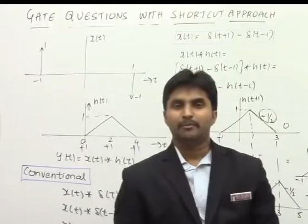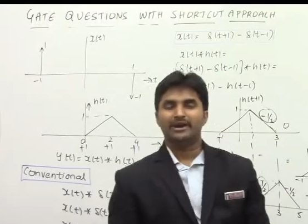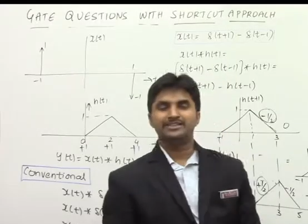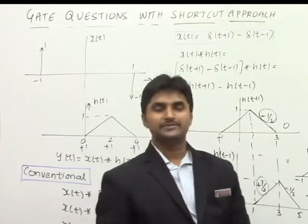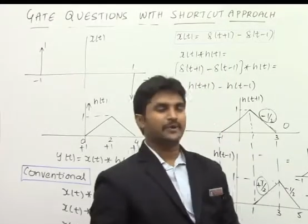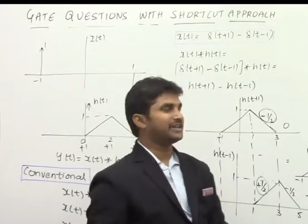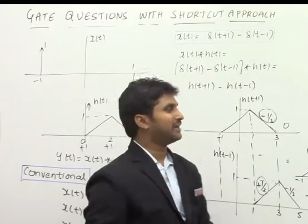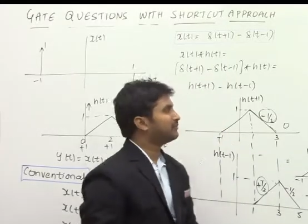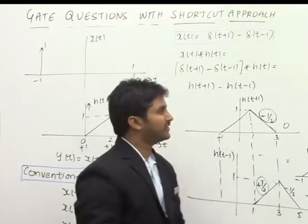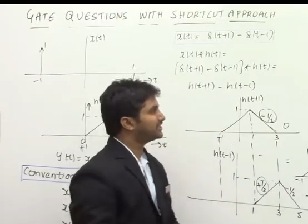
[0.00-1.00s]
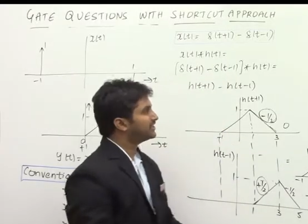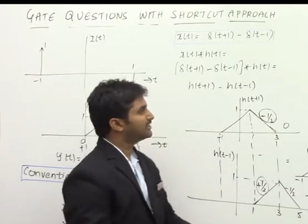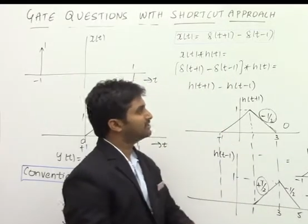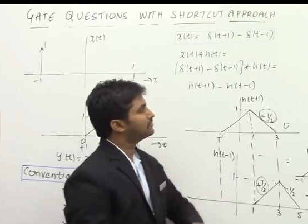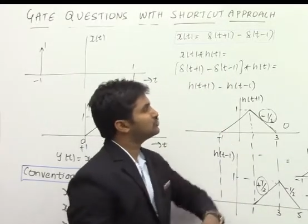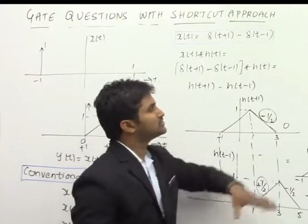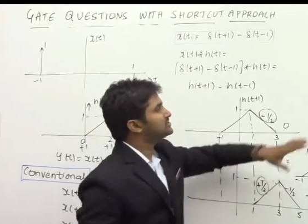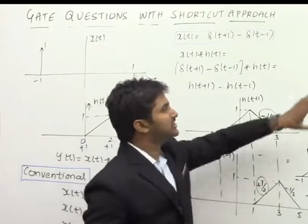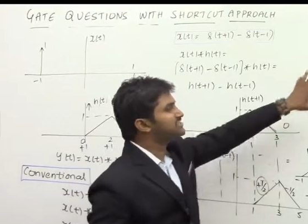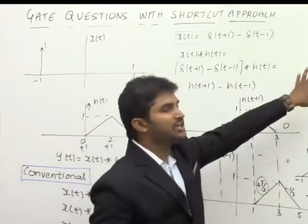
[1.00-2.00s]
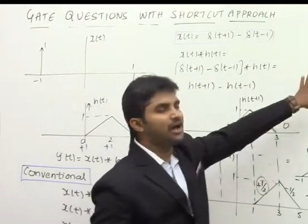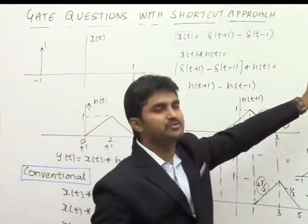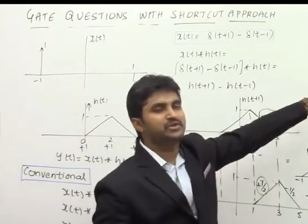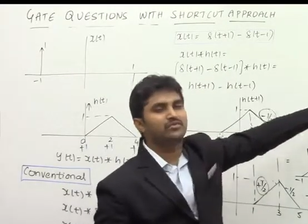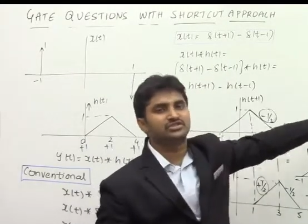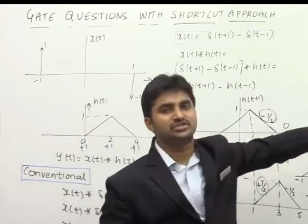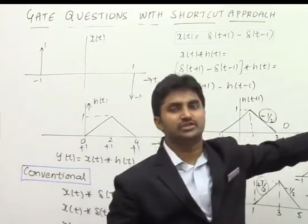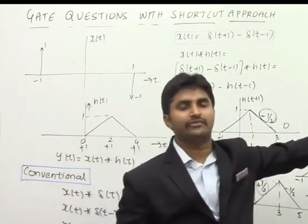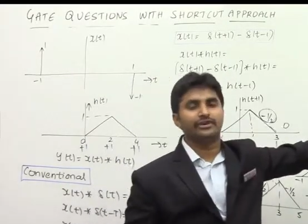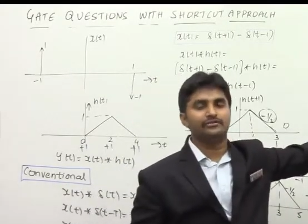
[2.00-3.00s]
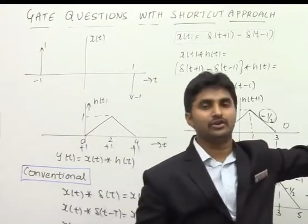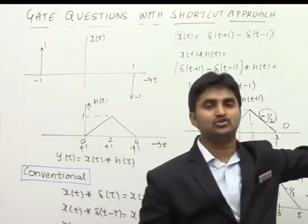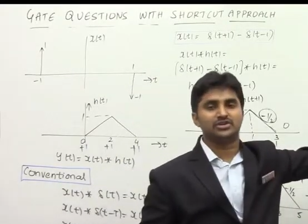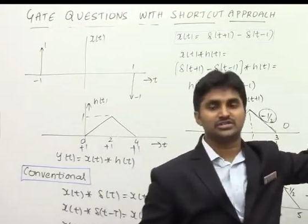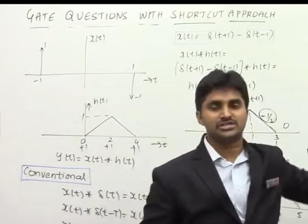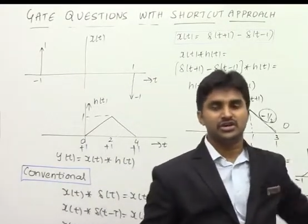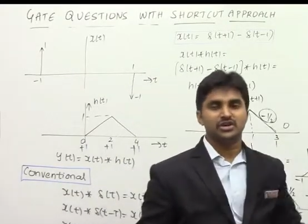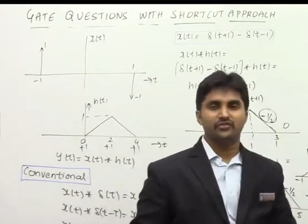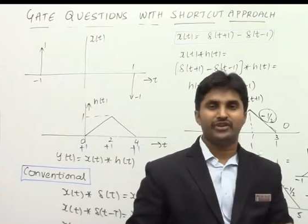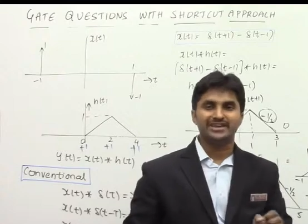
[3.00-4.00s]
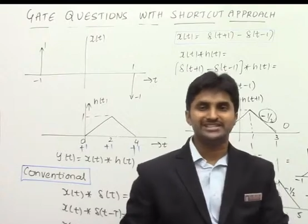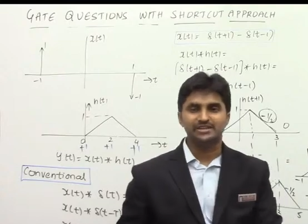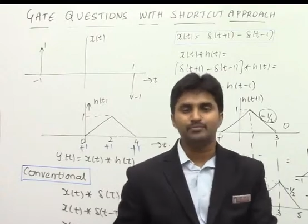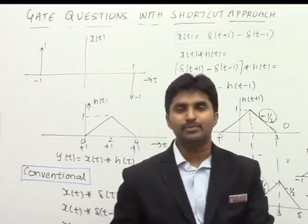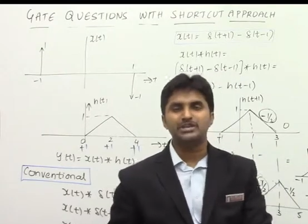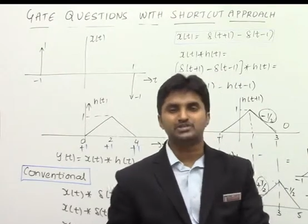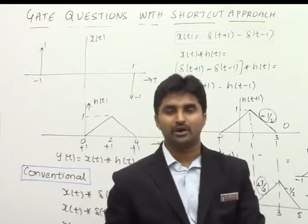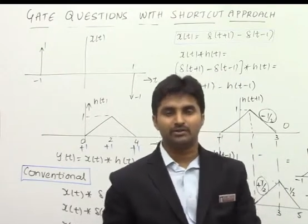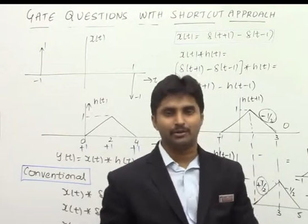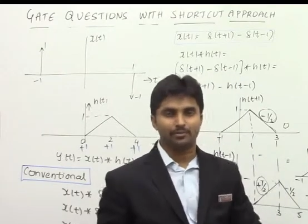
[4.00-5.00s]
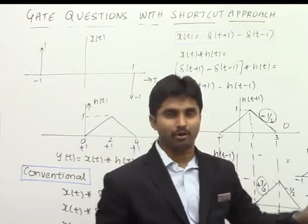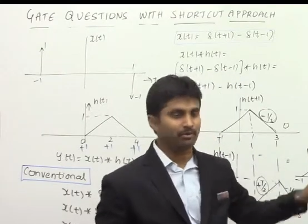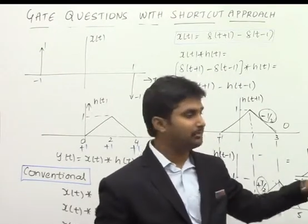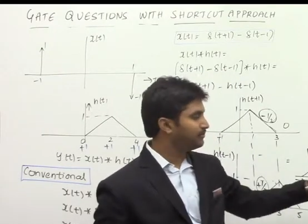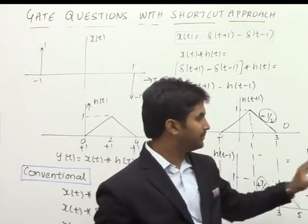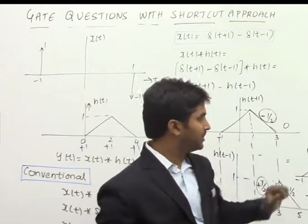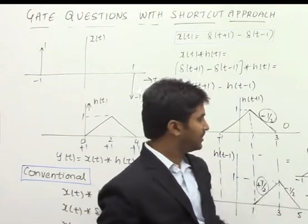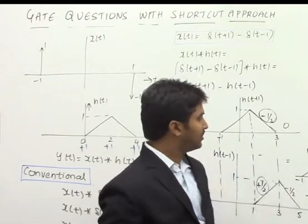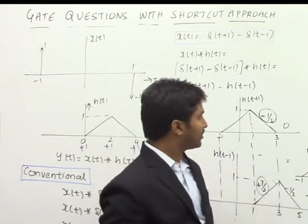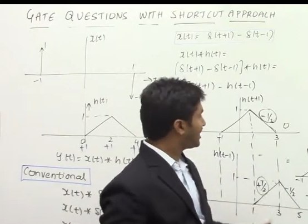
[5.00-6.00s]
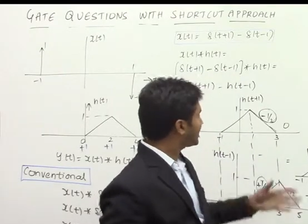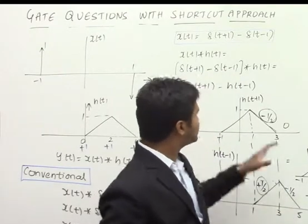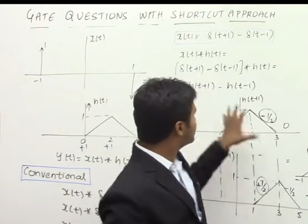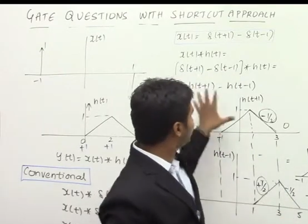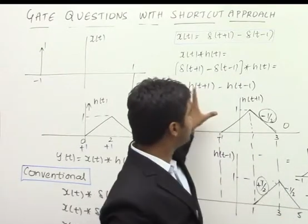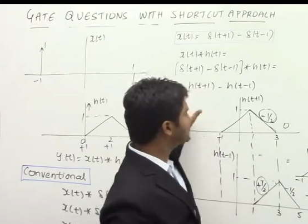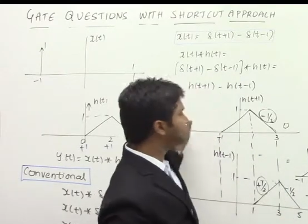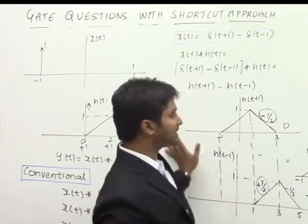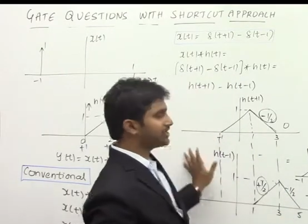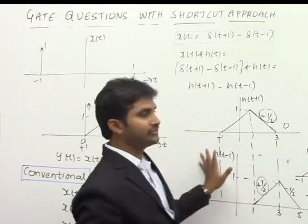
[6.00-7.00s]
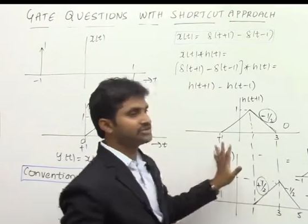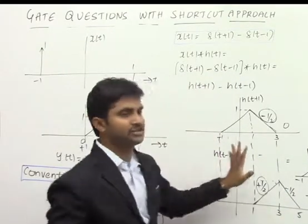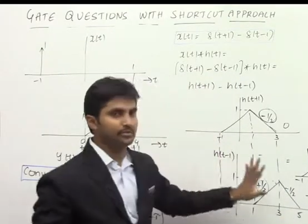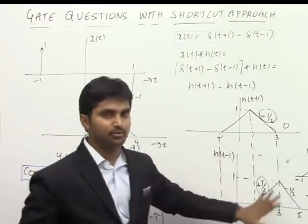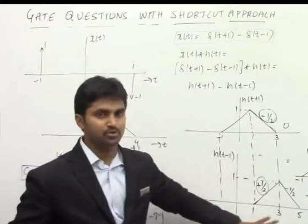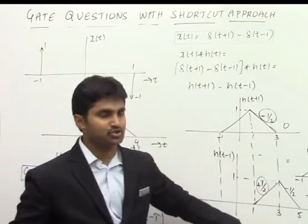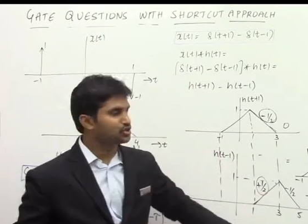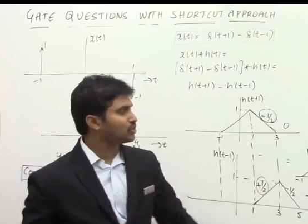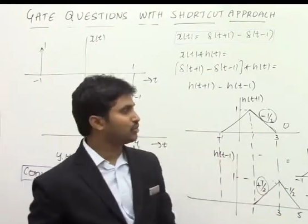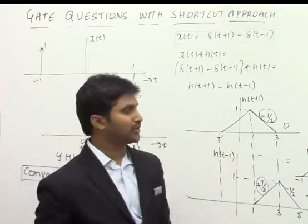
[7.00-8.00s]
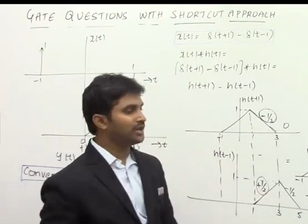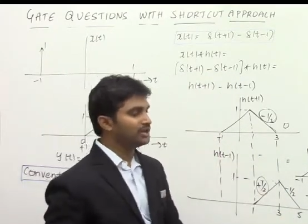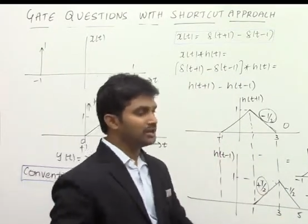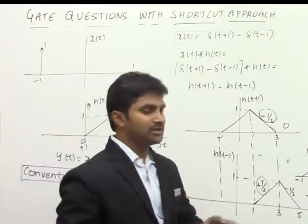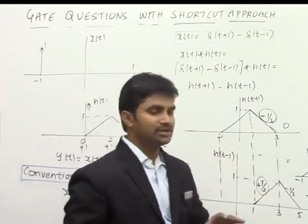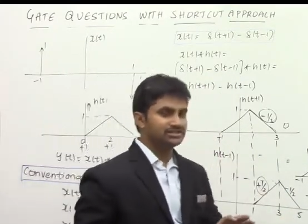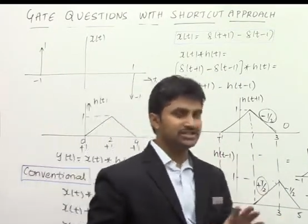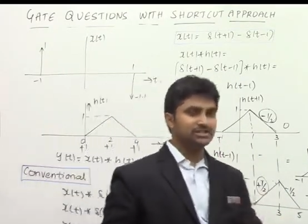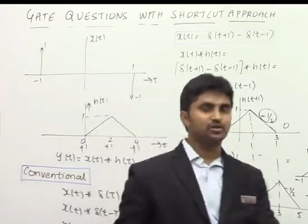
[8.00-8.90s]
by this particular method, using just the observations of convolutions, we can simply solve the problem. Okay, instead of using the conventional approach, you can just